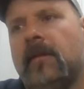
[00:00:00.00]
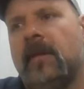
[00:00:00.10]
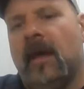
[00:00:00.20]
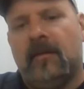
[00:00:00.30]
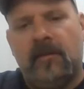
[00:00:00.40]

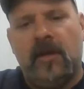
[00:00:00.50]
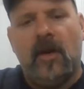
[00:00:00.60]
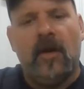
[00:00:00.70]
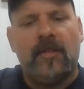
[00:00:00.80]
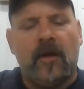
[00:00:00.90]
And then,
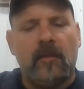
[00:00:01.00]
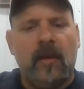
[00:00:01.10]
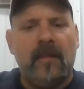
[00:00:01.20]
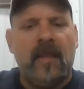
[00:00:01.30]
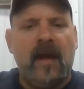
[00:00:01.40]
I thought
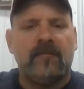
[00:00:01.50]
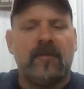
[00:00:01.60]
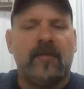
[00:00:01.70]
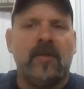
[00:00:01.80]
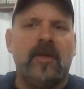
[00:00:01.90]
about that
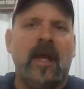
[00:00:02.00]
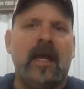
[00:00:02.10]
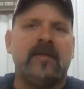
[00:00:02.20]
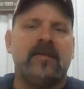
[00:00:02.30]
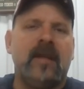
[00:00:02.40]
for a few
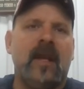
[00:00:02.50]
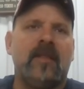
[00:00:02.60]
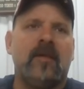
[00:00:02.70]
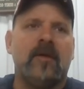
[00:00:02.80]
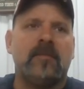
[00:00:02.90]
days, and then I
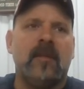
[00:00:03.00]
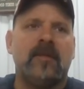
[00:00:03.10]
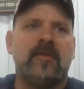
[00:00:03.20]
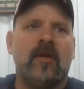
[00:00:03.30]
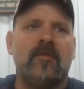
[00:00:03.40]
thought to
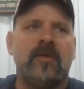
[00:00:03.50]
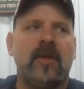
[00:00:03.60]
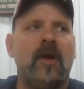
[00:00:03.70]
myself,